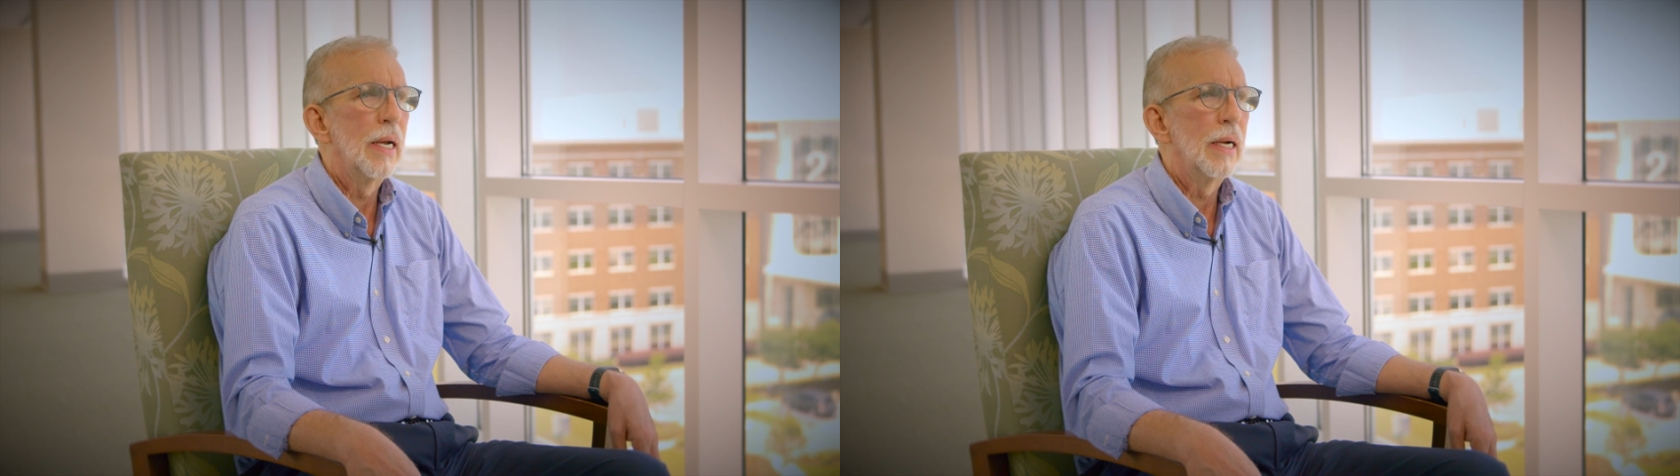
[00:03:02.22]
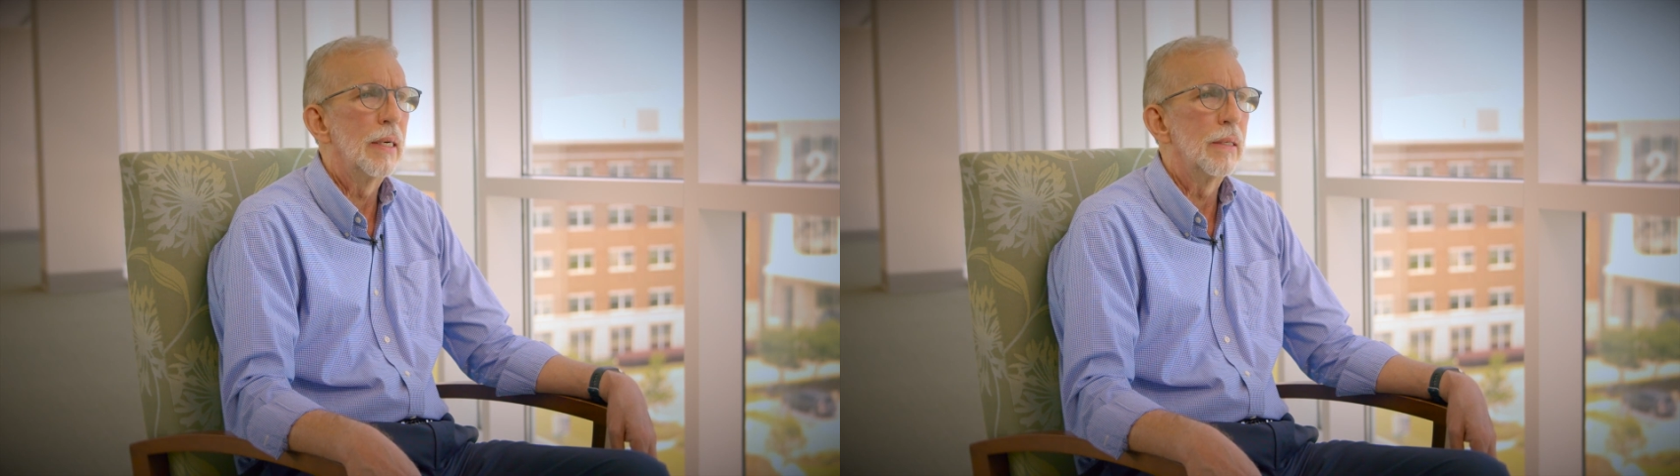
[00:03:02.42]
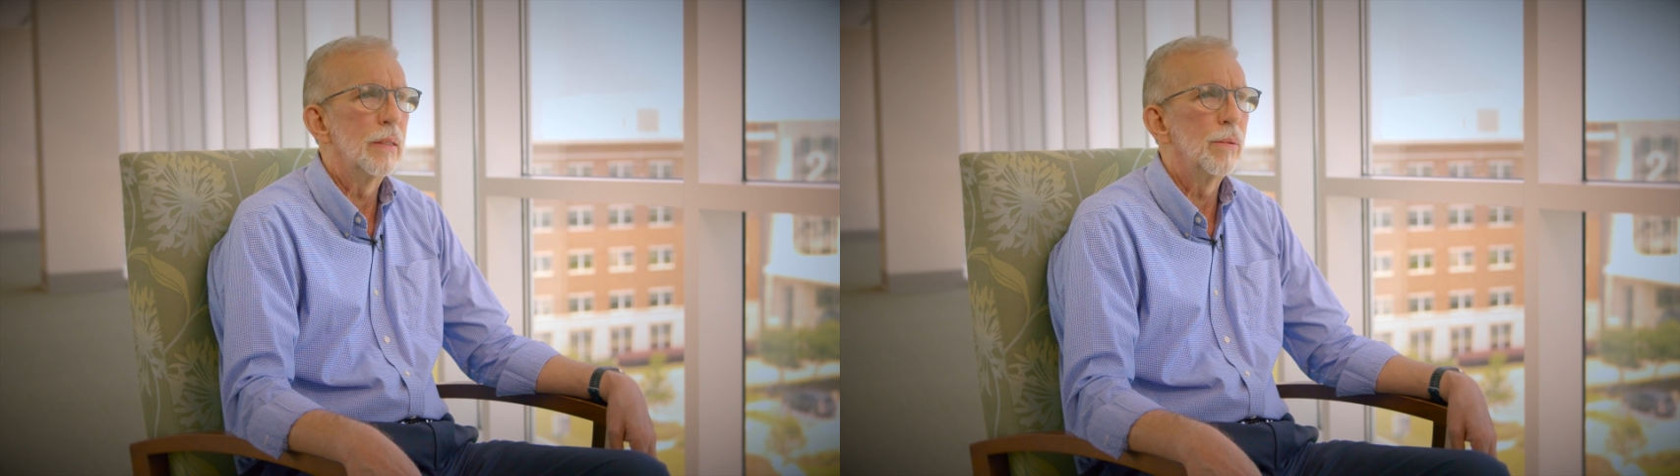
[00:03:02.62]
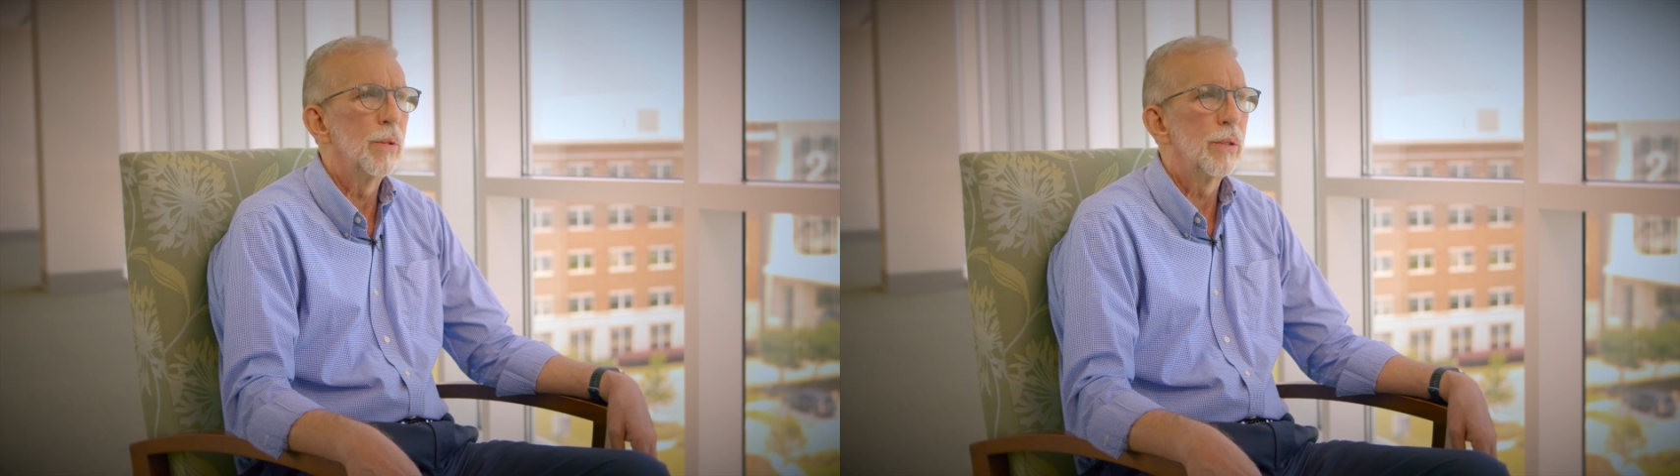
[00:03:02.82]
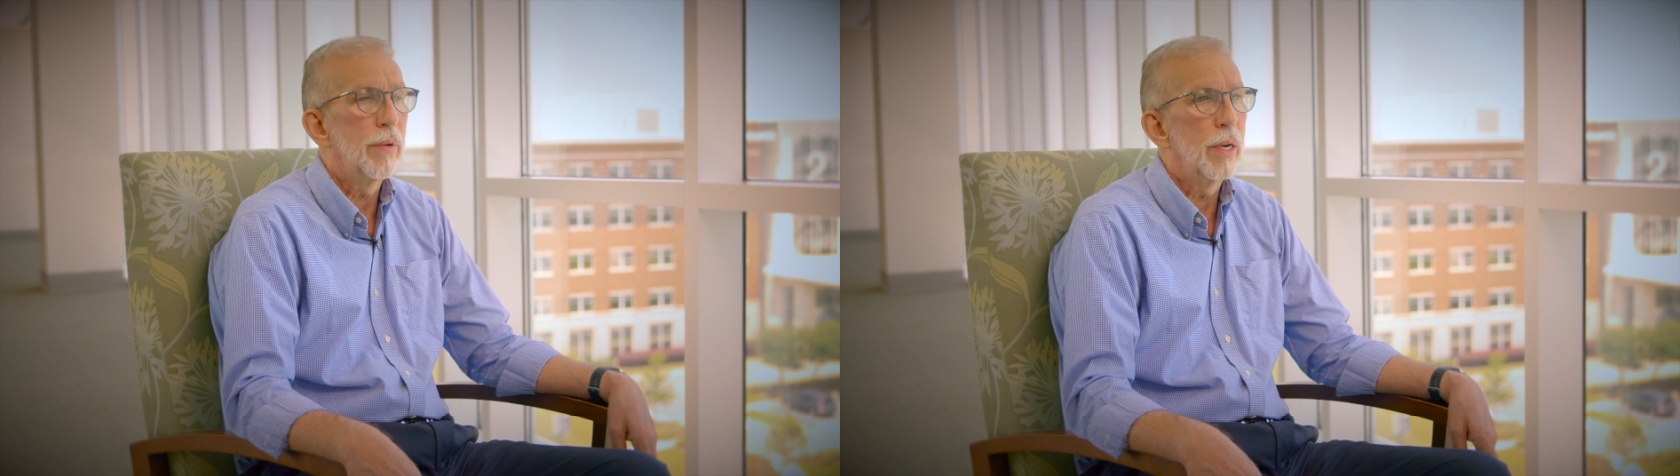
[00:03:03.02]

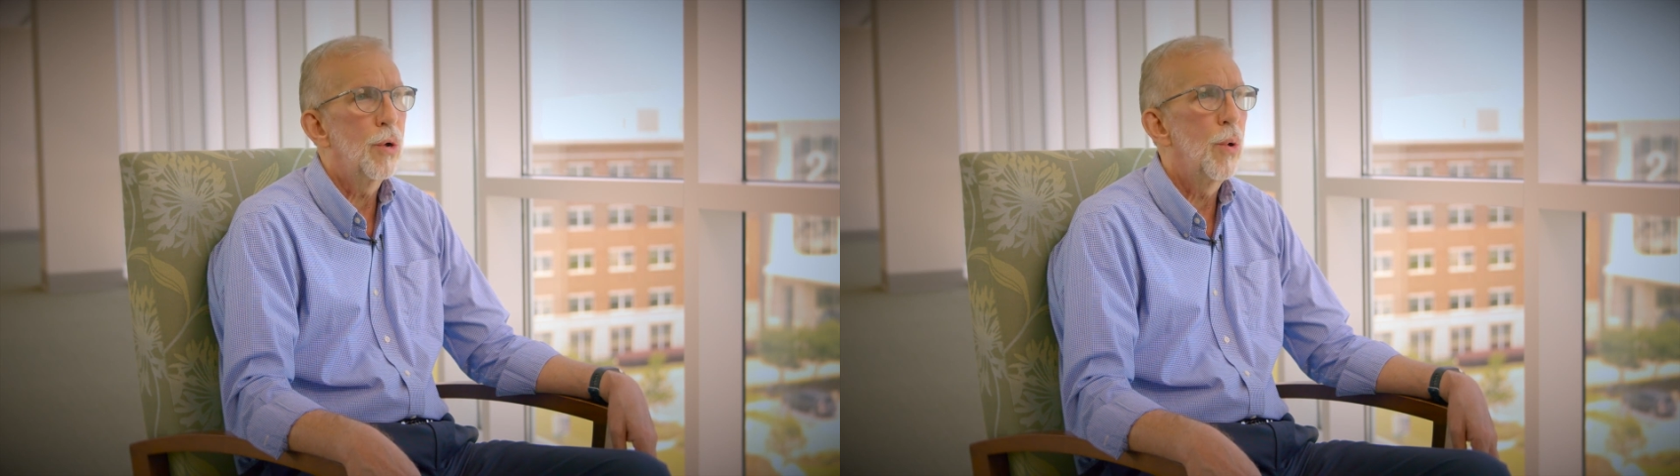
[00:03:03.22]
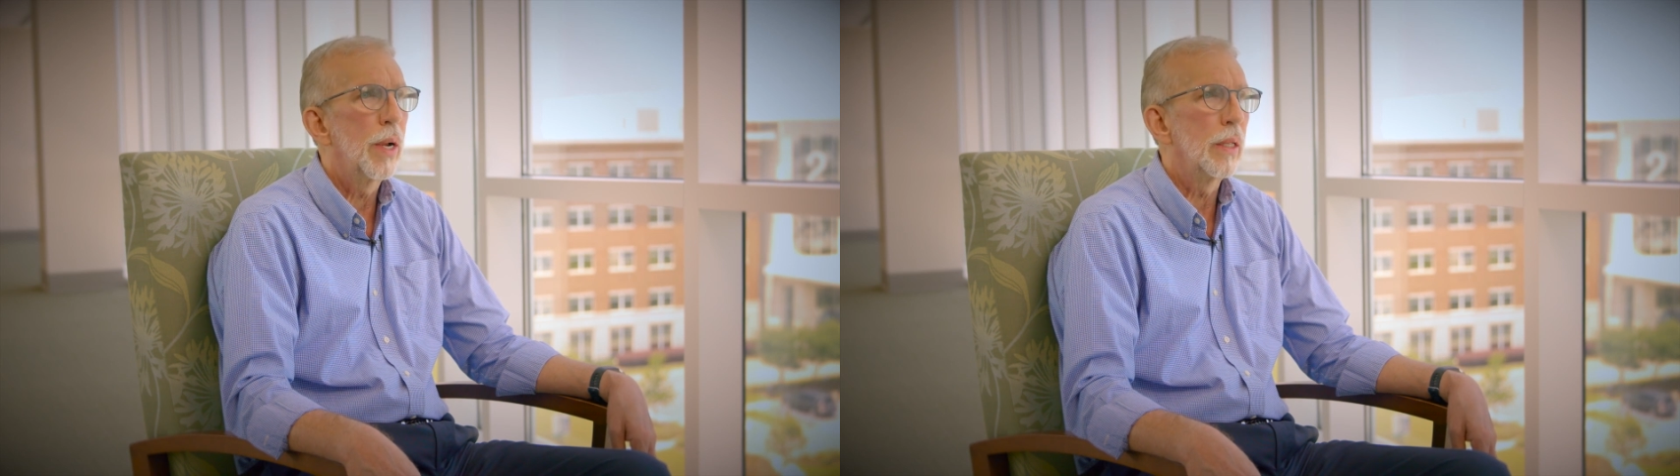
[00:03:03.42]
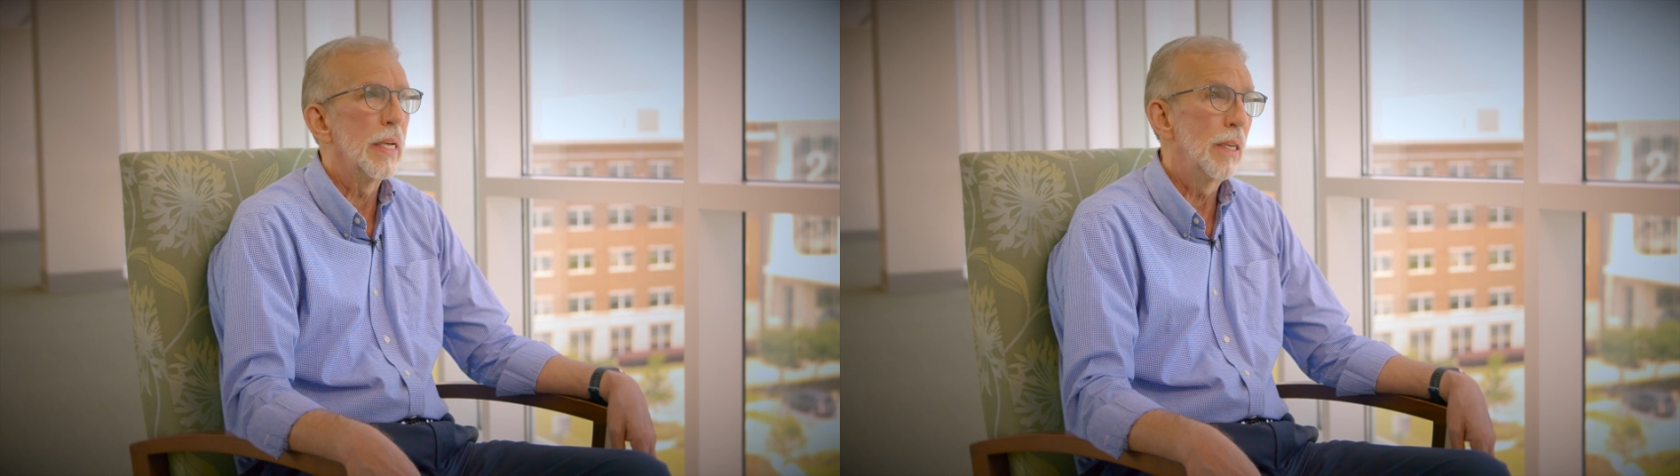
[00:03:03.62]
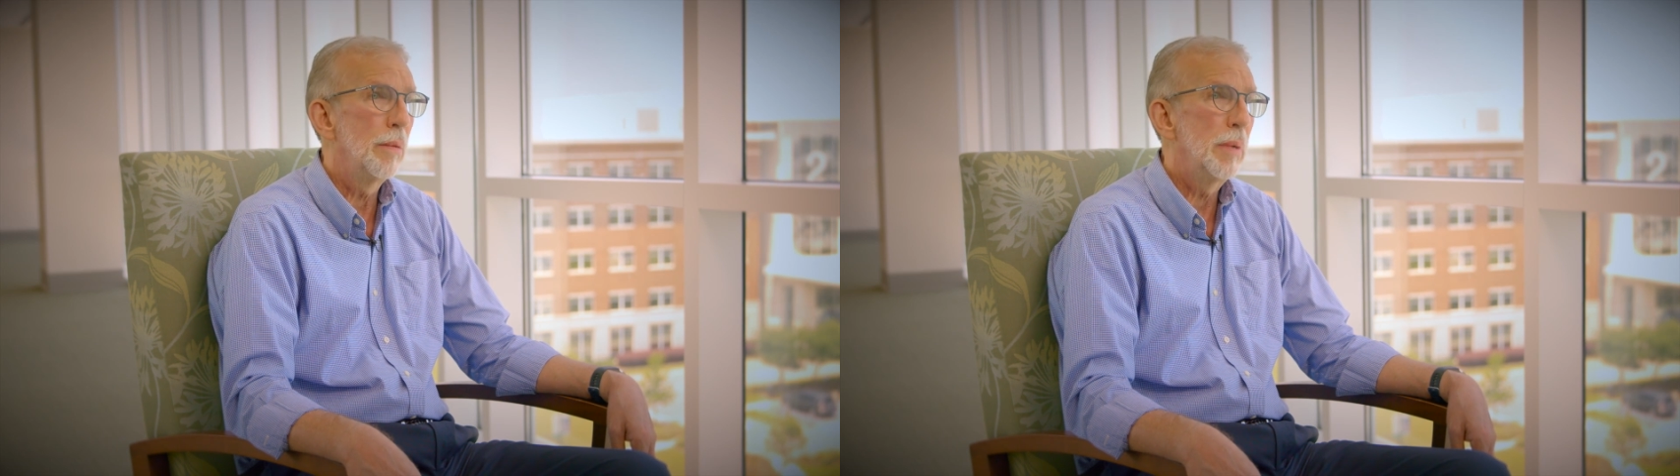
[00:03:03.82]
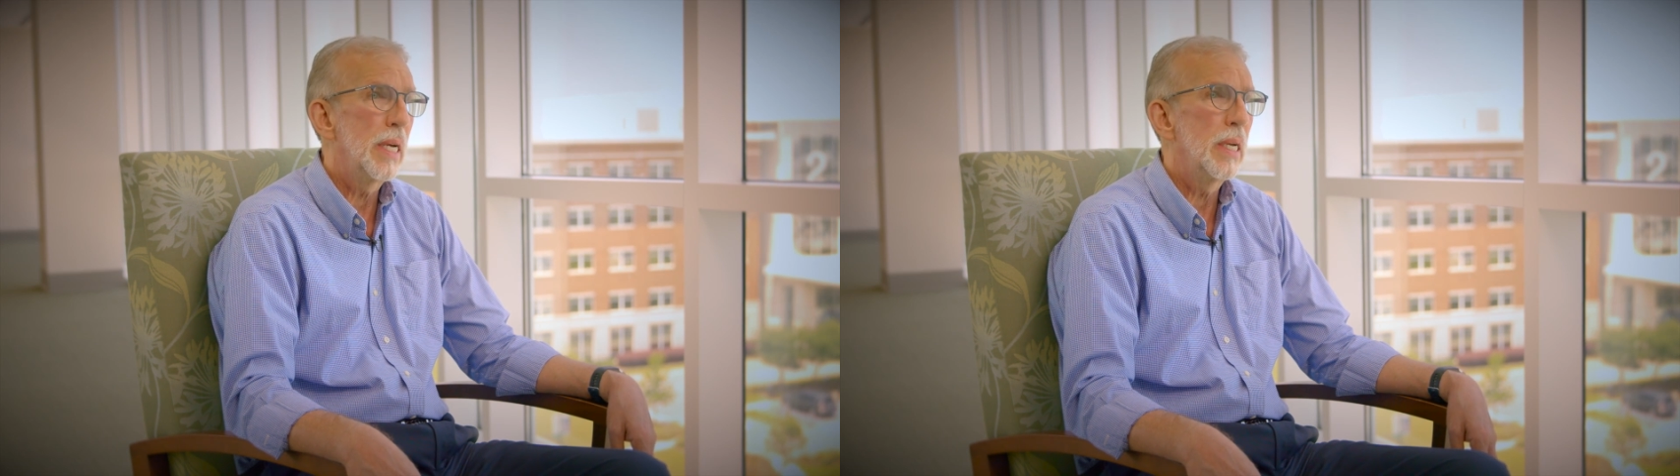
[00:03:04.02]
was very quickly
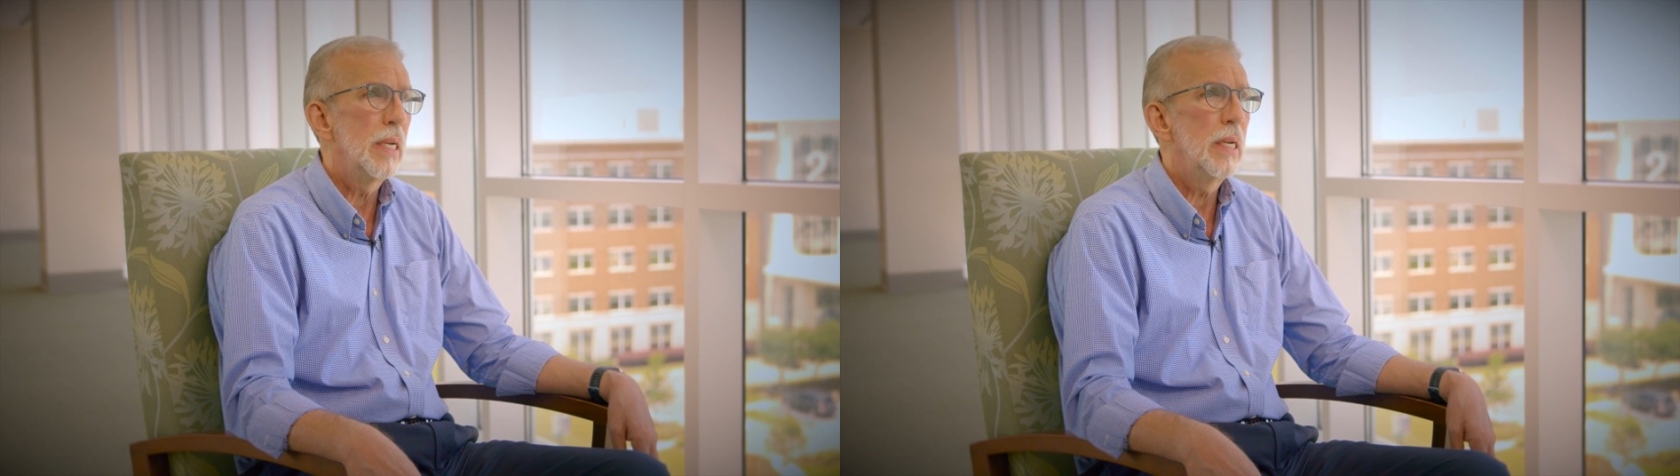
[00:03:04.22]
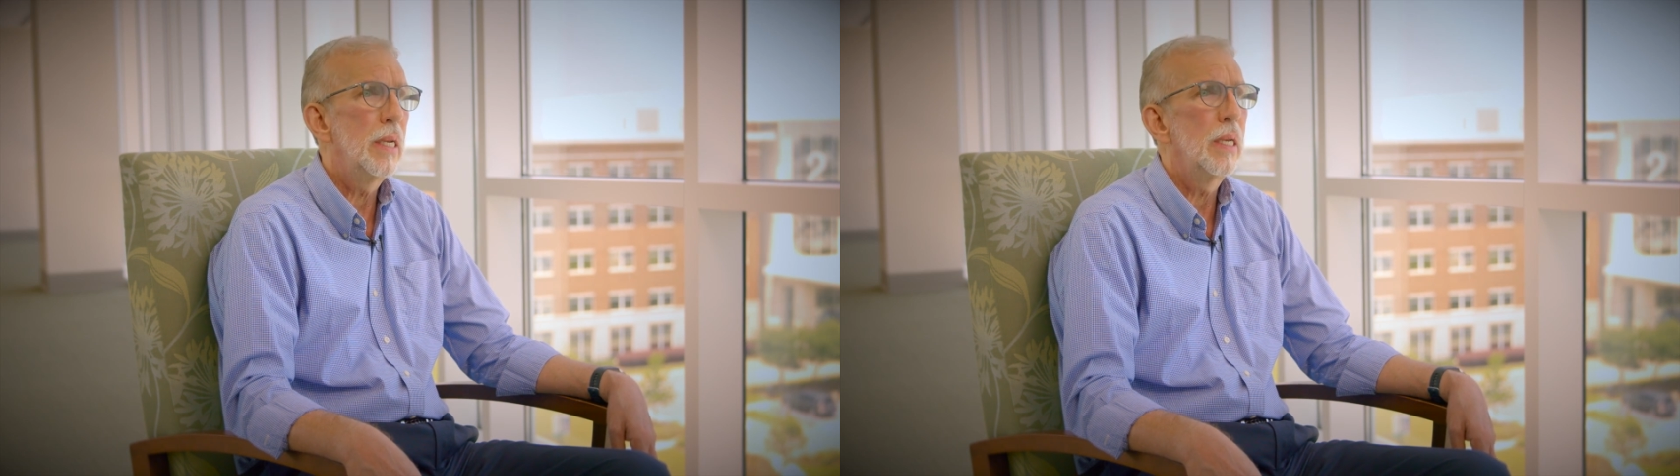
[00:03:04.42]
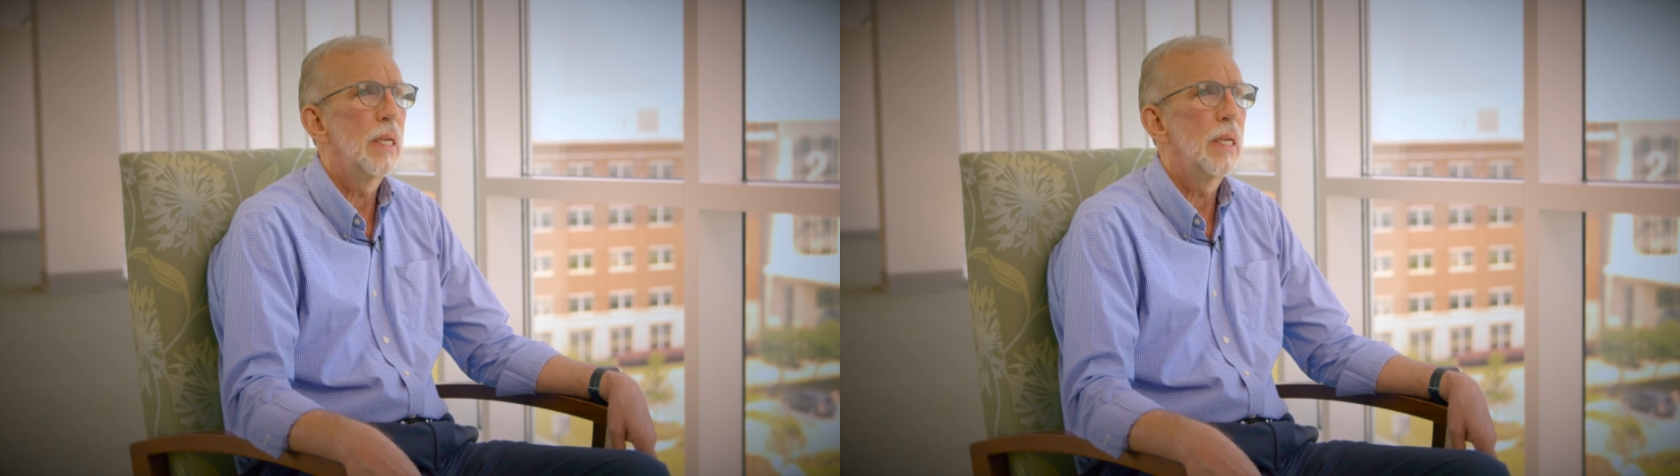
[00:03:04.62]
intubated,